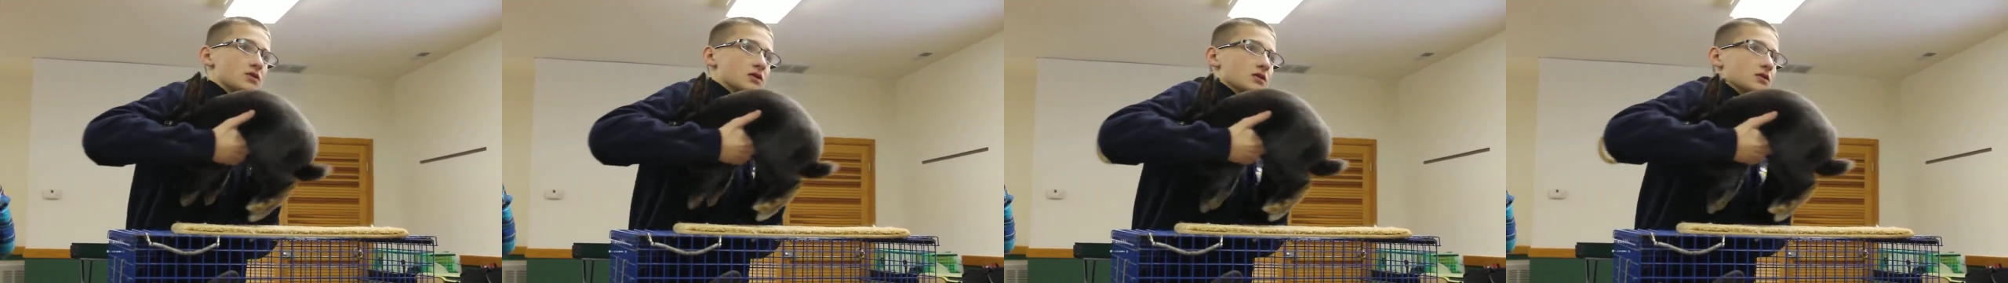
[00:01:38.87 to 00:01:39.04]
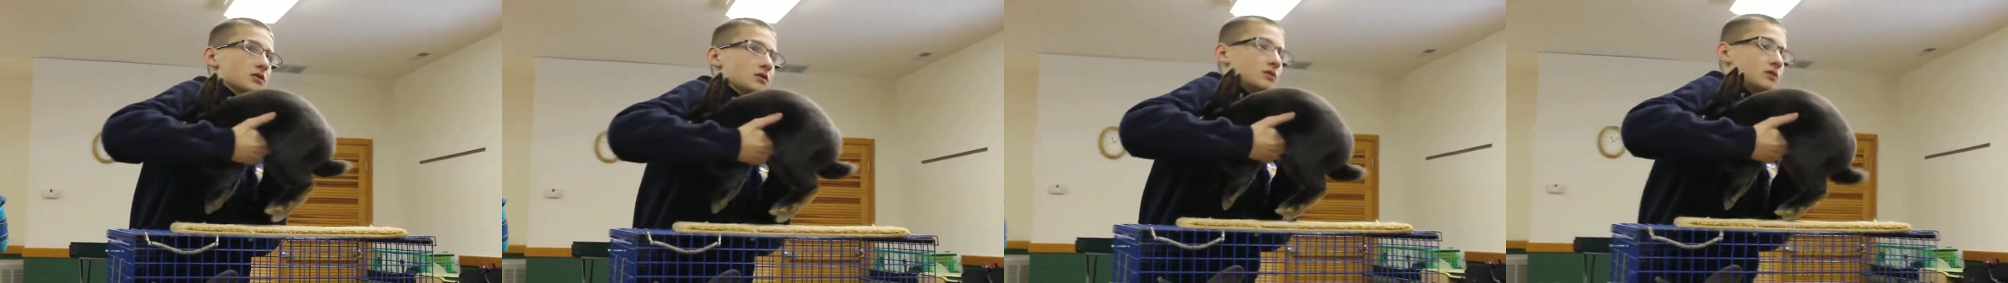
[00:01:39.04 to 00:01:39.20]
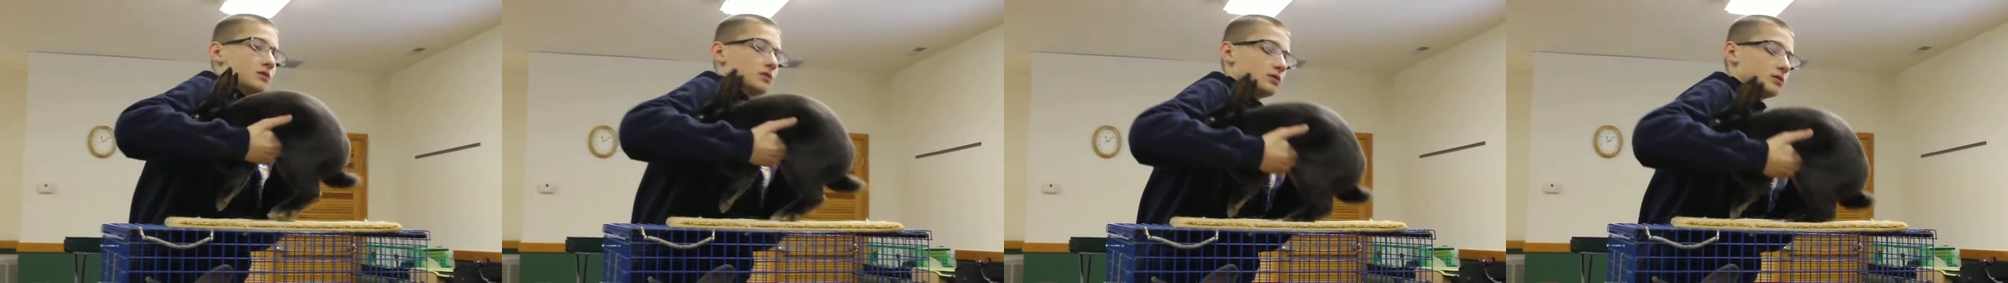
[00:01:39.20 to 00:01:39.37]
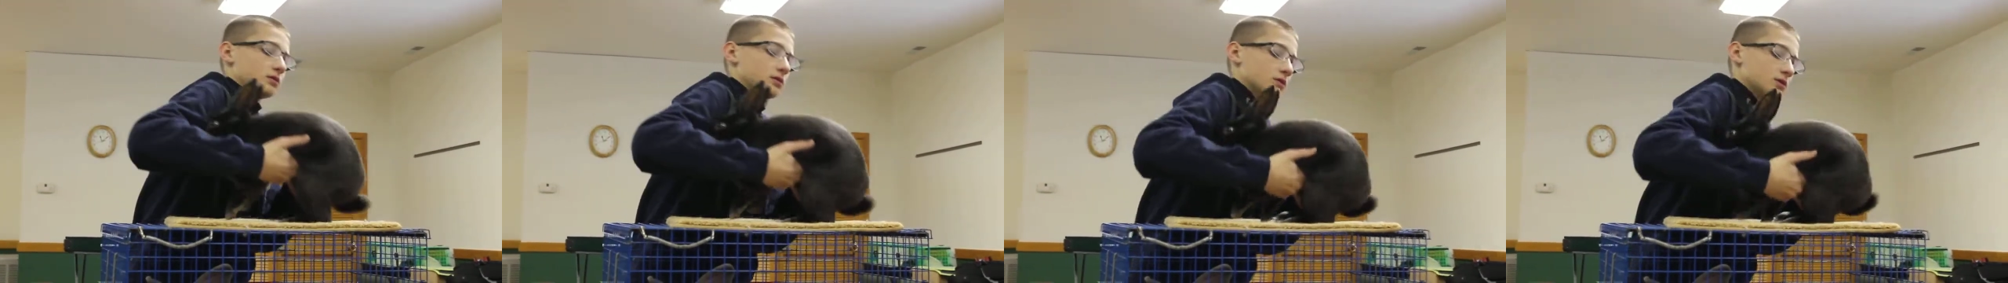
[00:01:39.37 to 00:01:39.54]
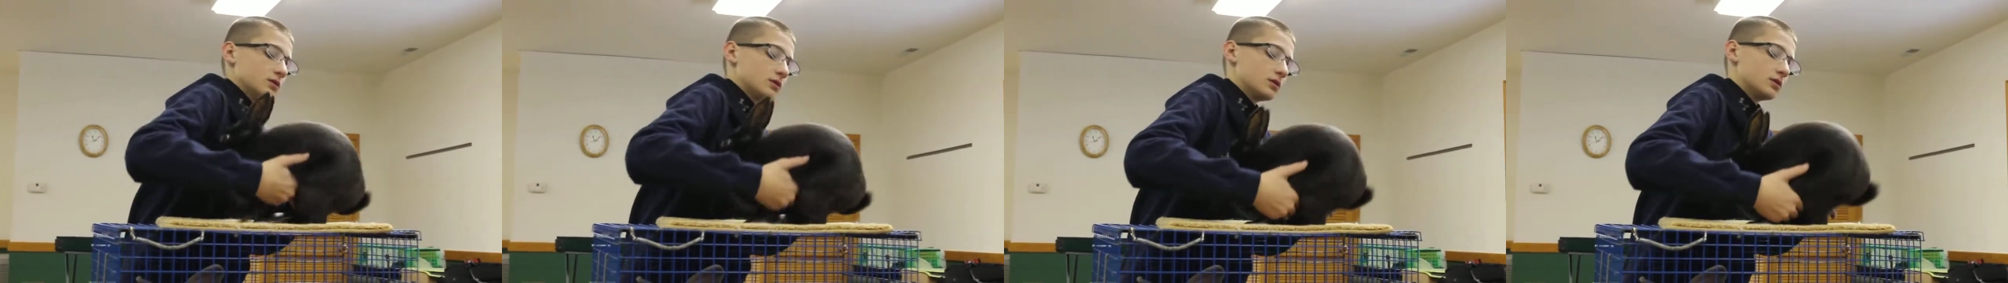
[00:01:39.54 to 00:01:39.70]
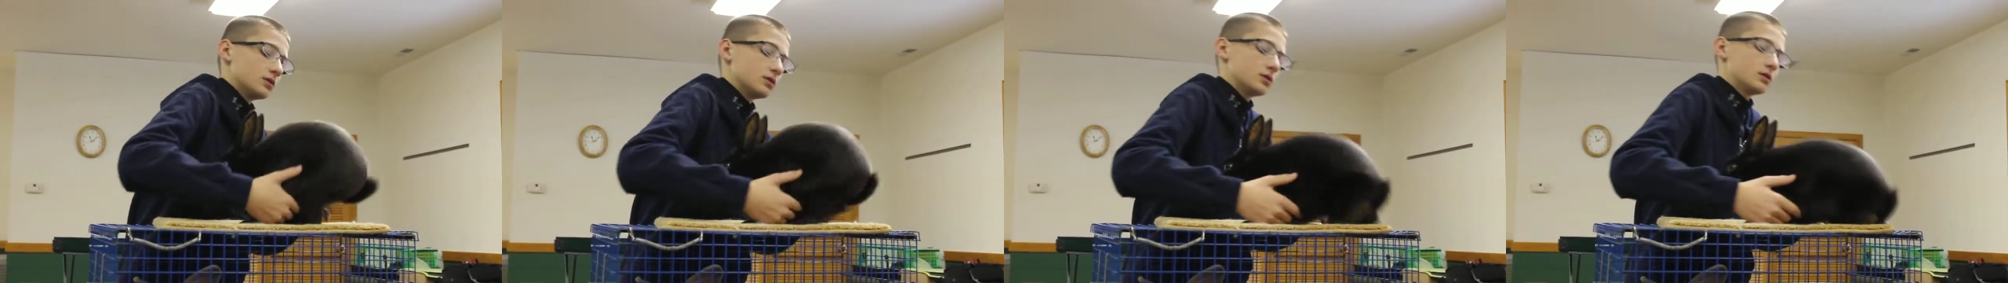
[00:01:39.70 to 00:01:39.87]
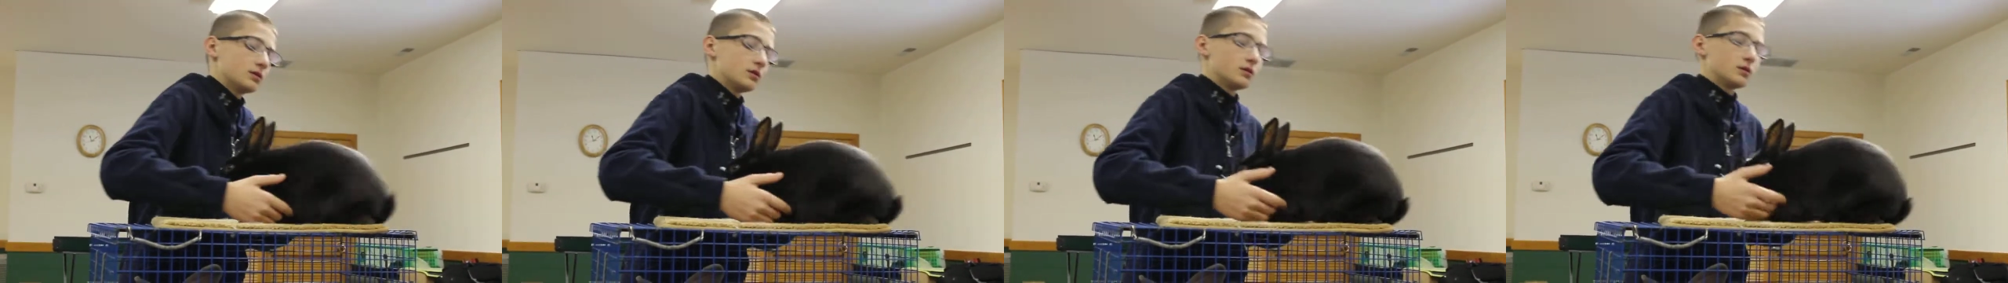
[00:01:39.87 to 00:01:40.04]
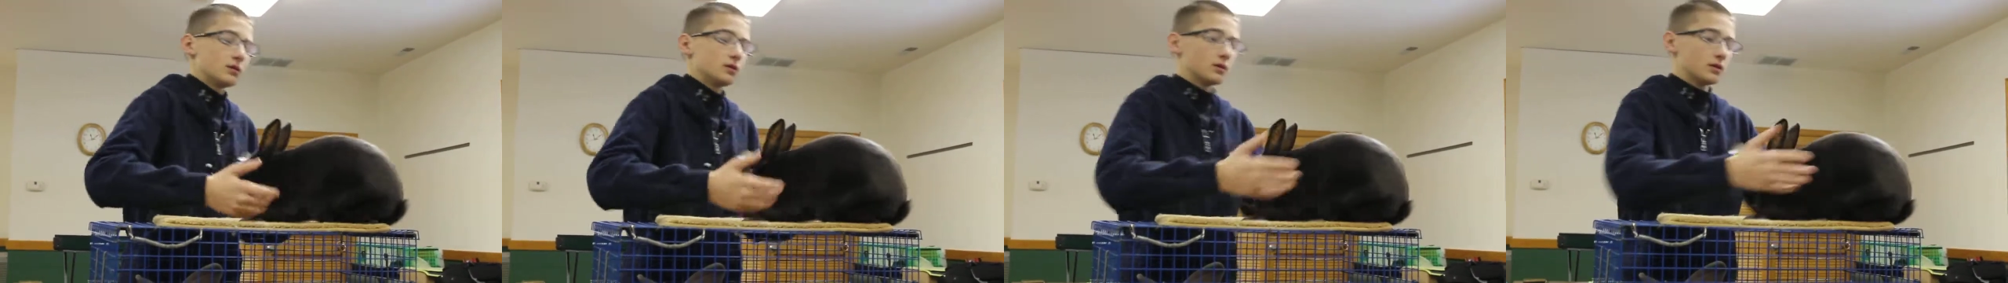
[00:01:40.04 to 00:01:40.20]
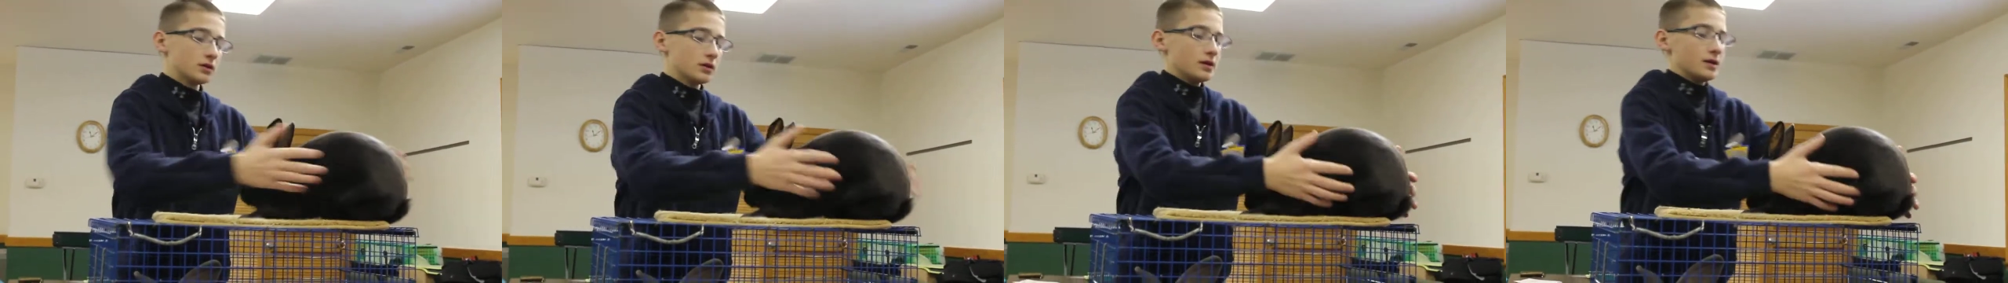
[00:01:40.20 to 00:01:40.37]
to.
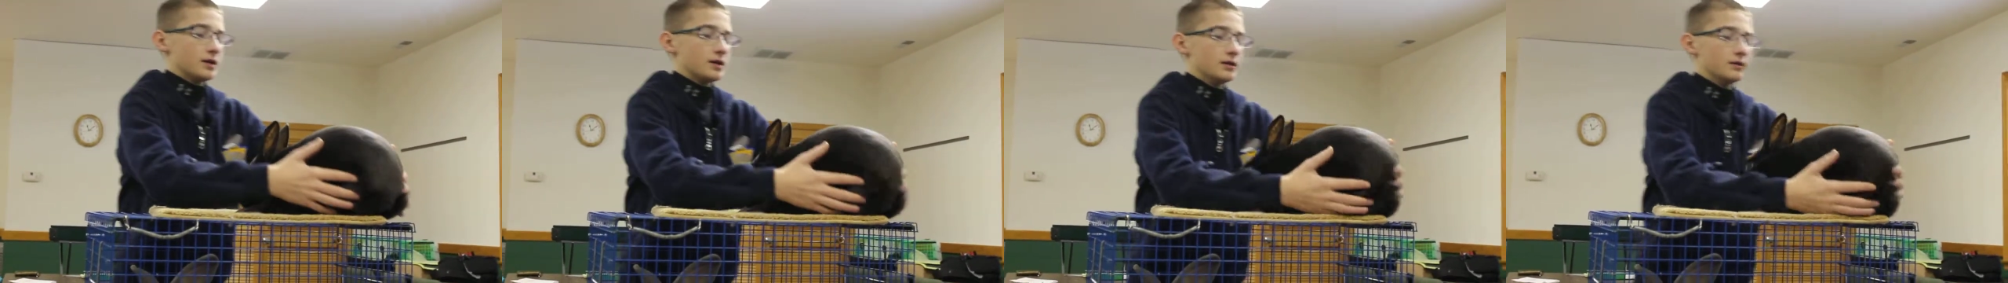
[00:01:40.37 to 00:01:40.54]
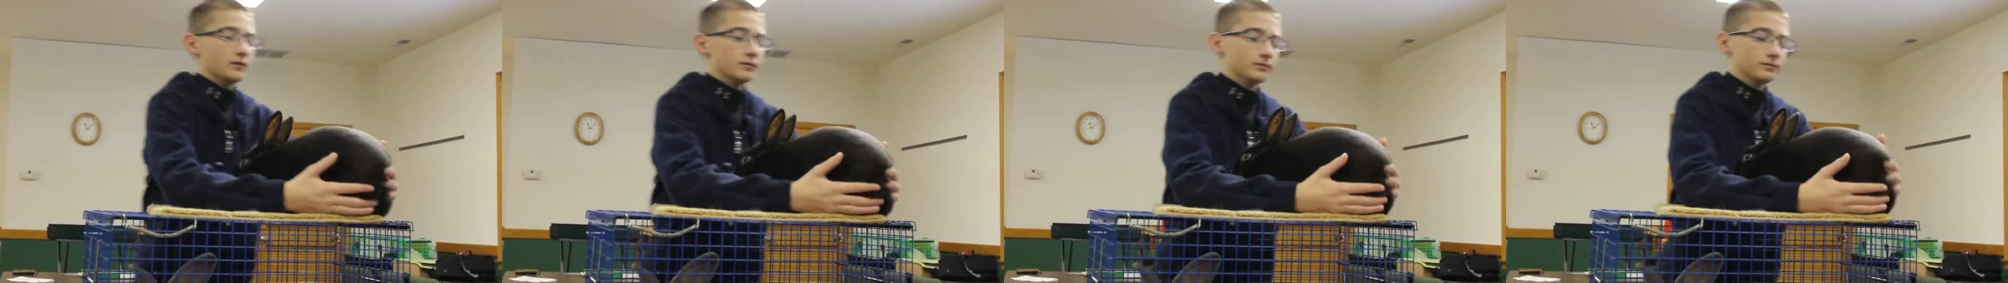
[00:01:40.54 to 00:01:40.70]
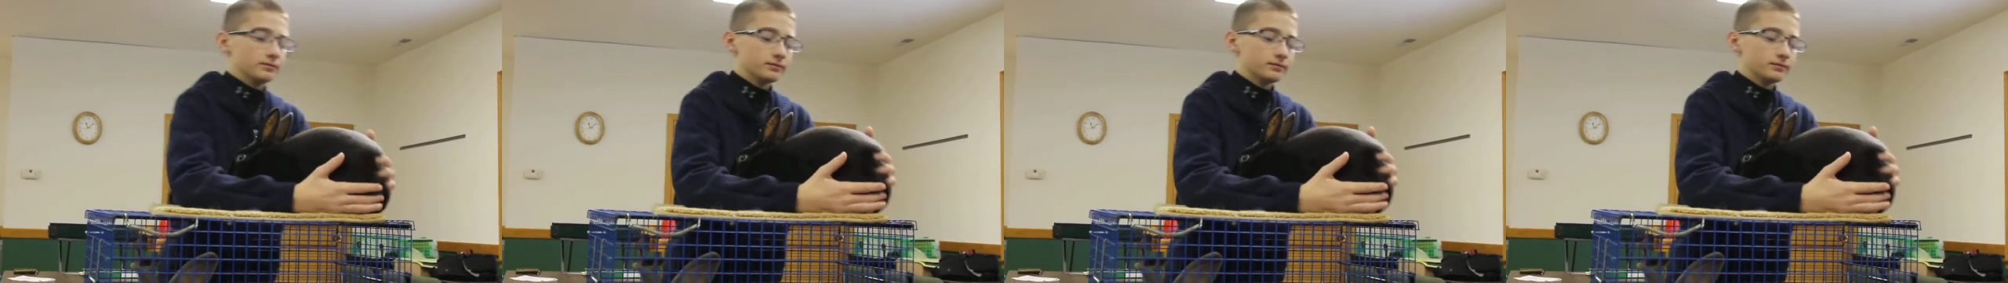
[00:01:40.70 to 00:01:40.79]
And